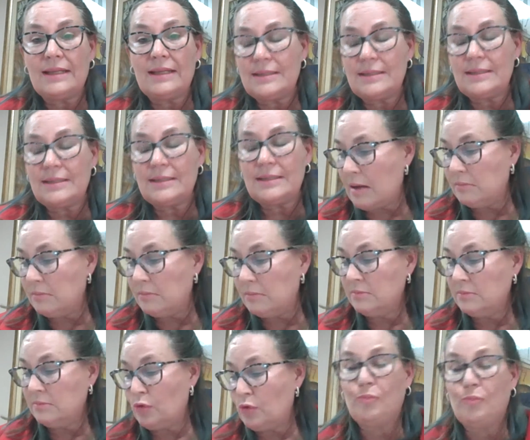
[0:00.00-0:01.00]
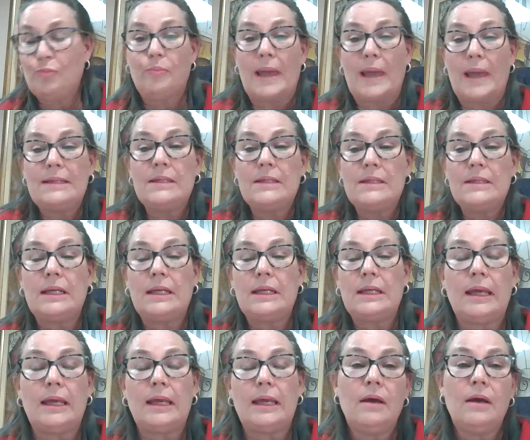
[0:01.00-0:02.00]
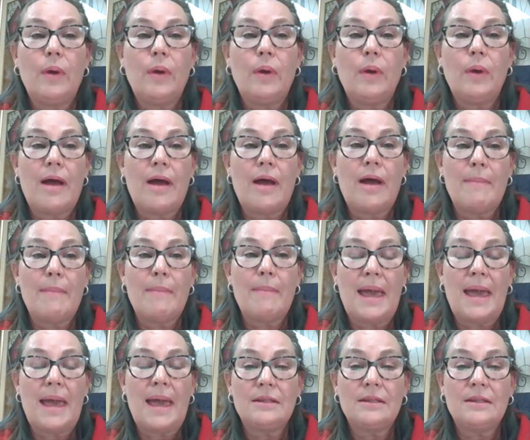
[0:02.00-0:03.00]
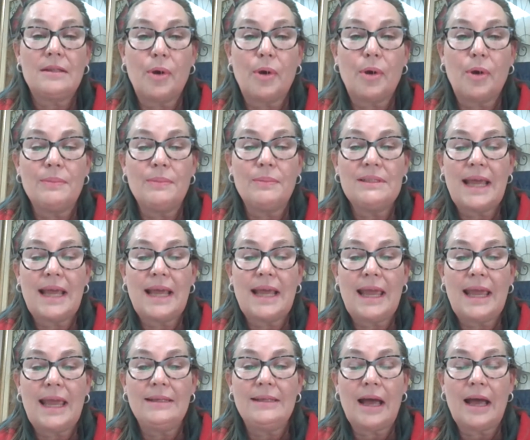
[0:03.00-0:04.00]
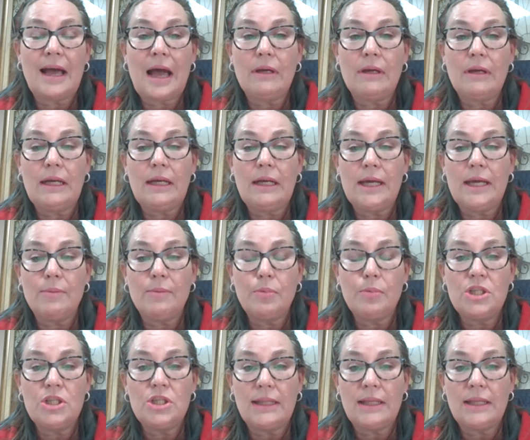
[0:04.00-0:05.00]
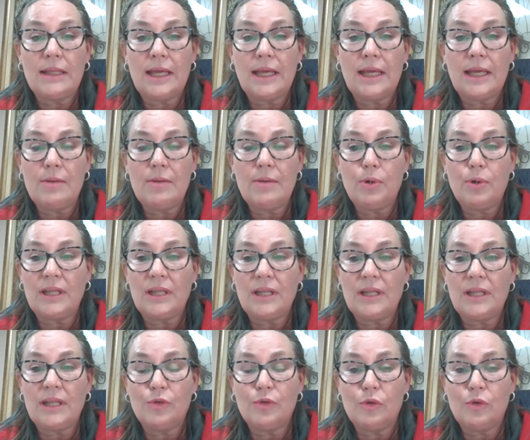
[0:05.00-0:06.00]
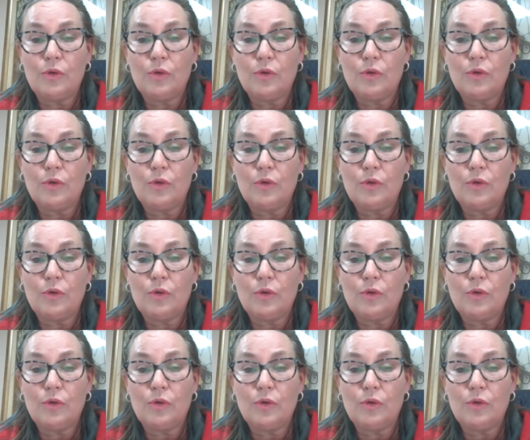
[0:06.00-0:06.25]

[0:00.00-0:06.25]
sort of basically where I'm at the moment, and I really appreciate the input that you all given.